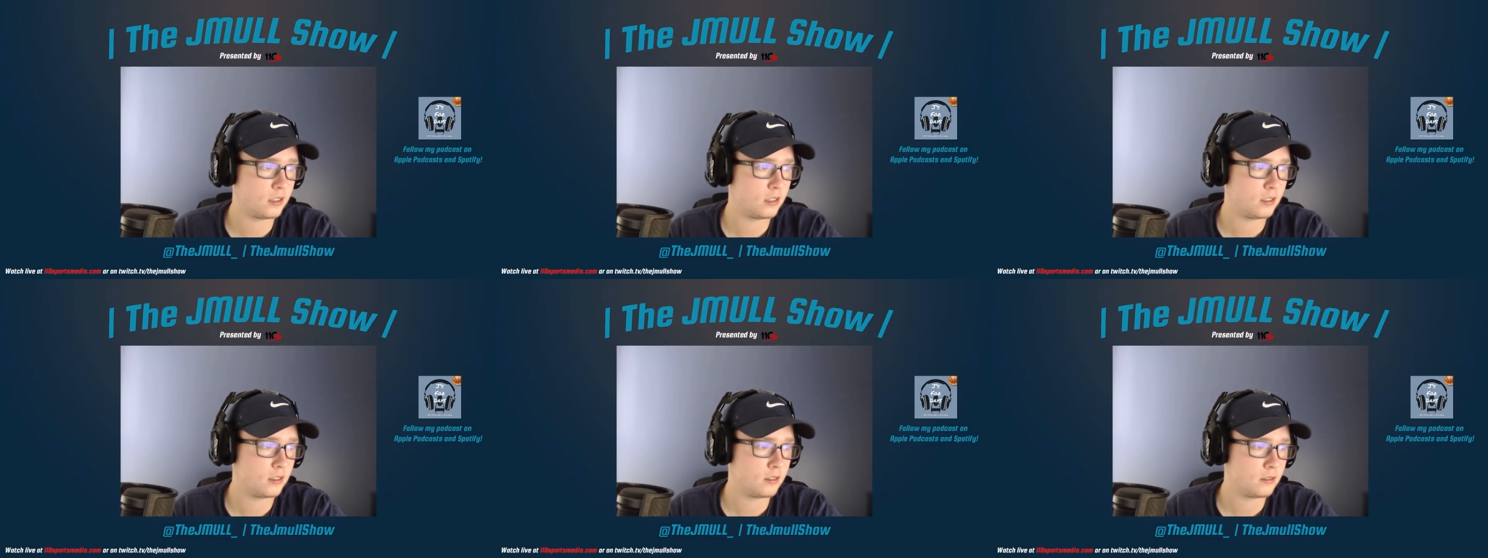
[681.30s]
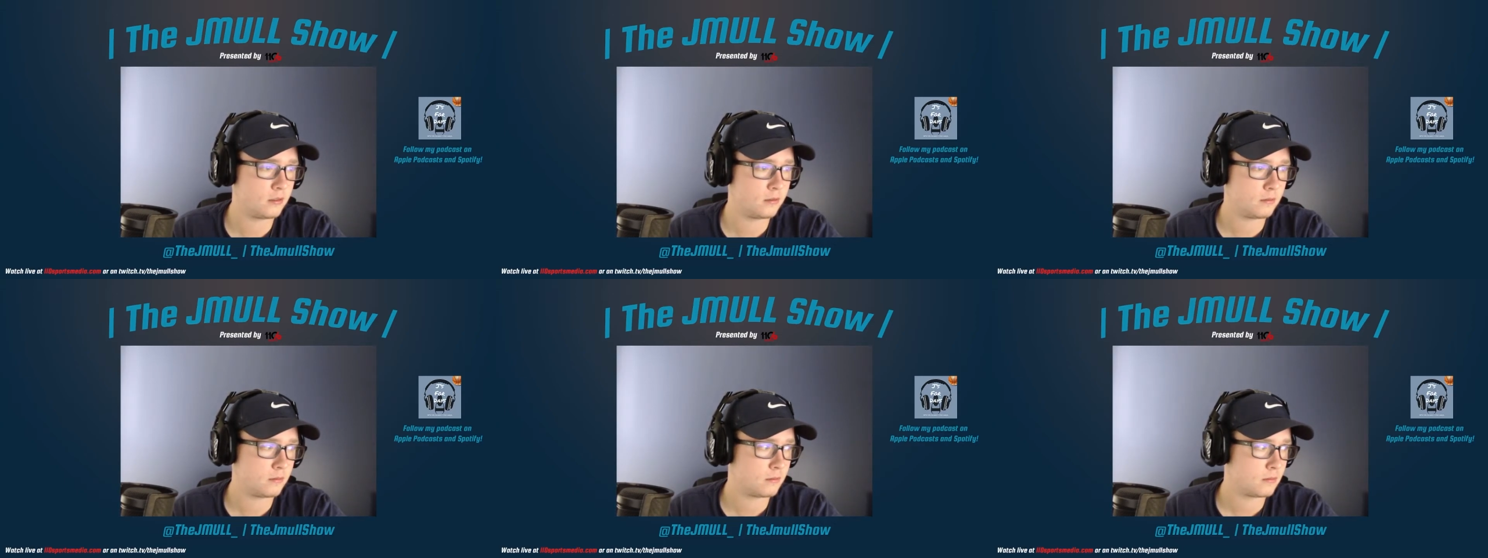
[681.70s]

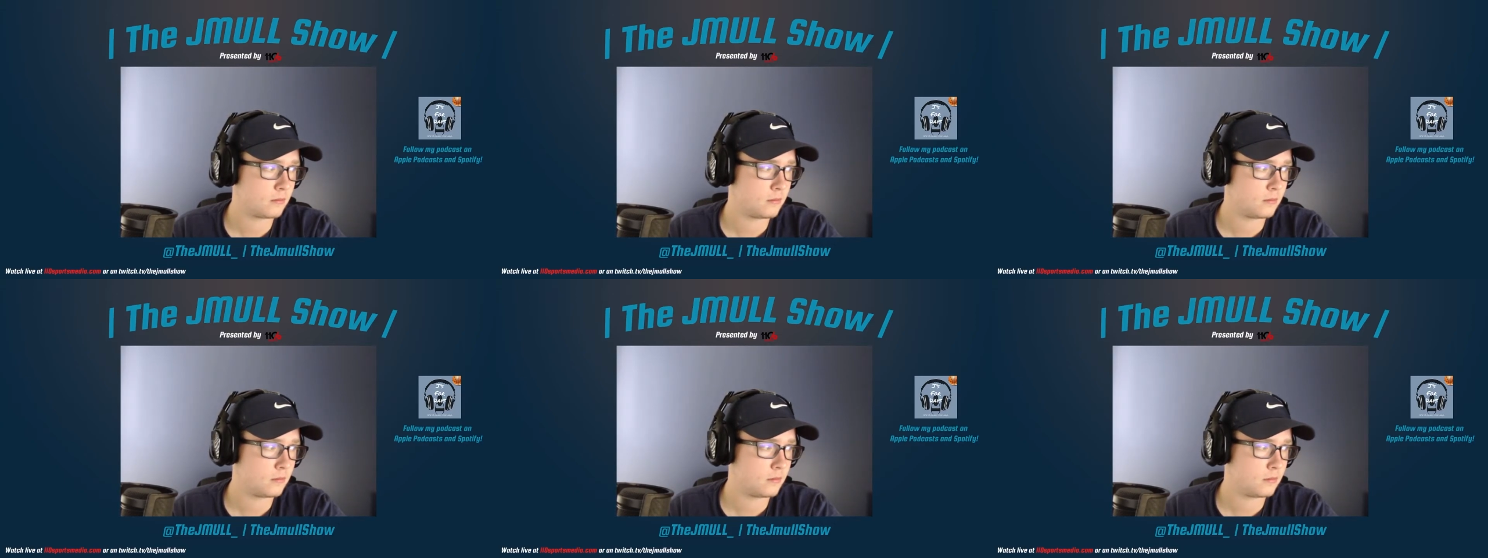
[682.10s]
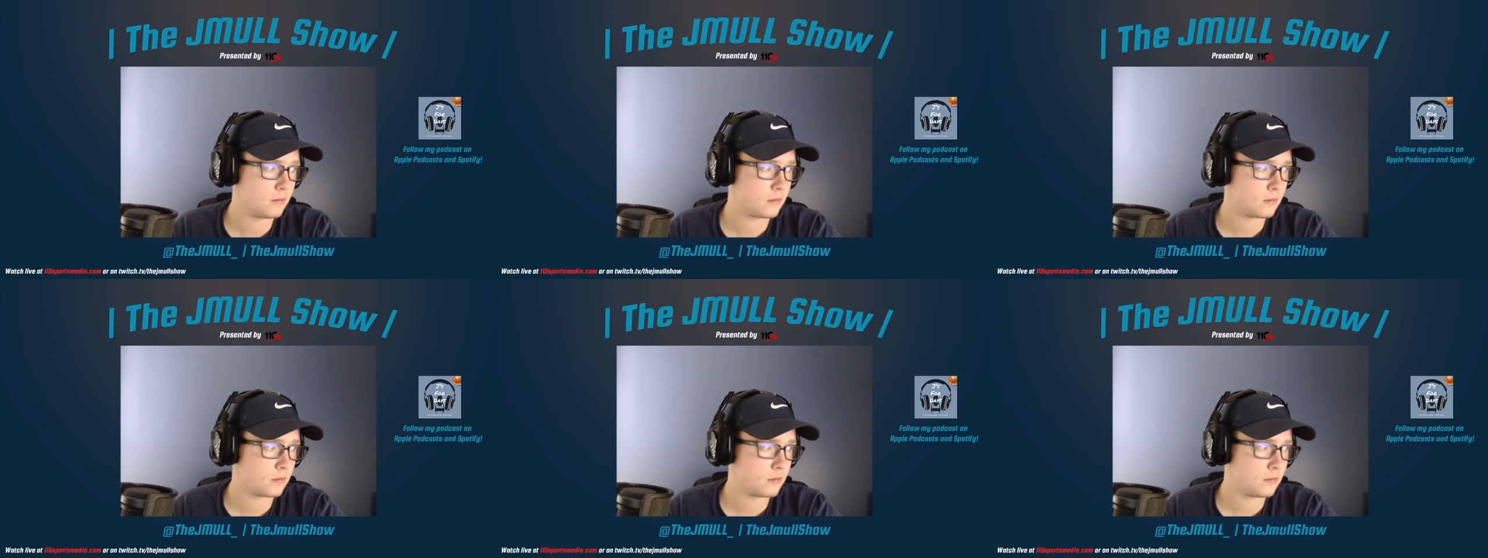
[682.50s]

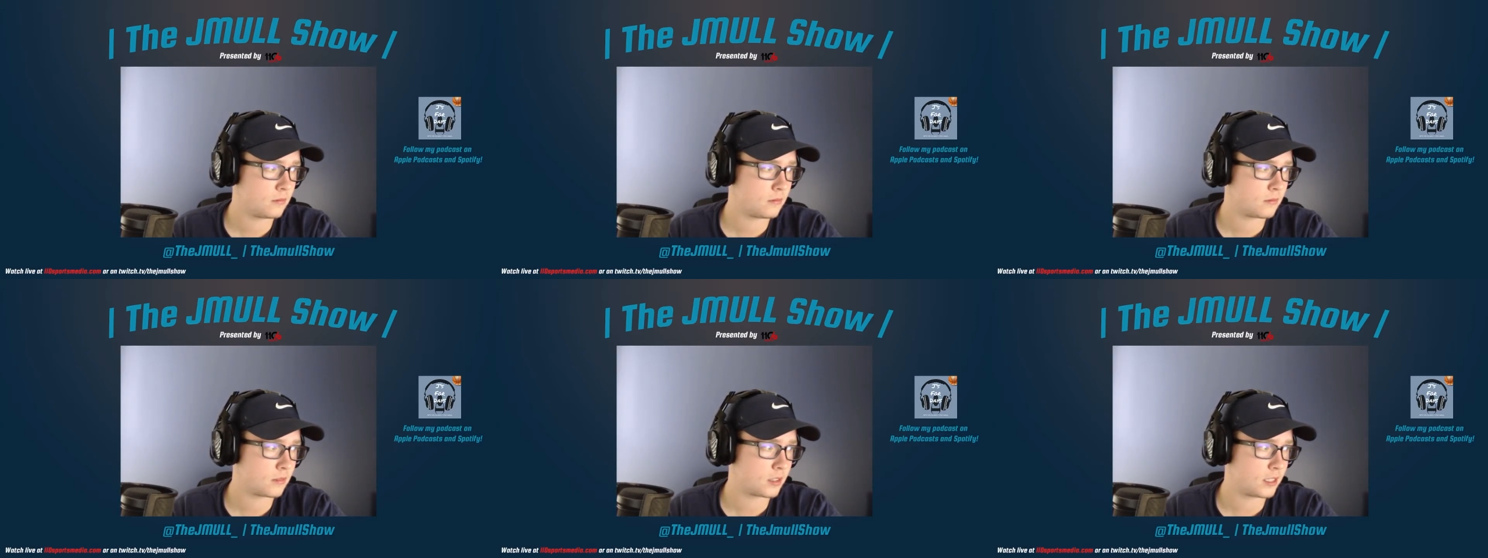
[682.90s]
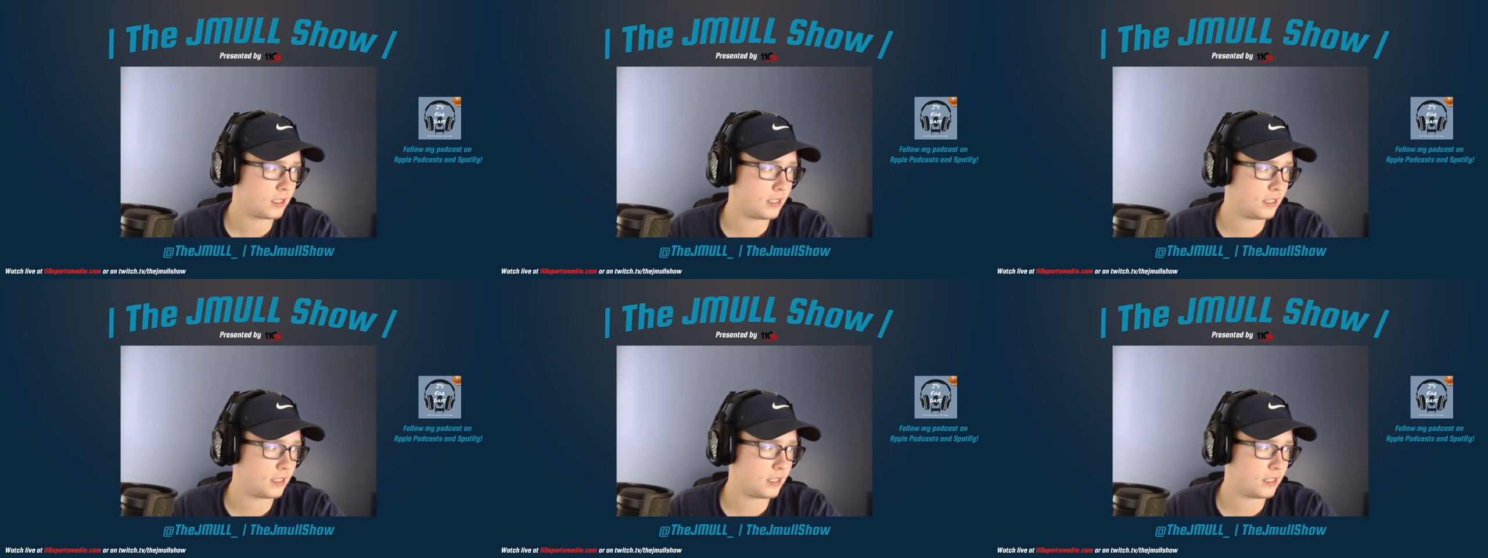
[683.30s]
Nothing is said.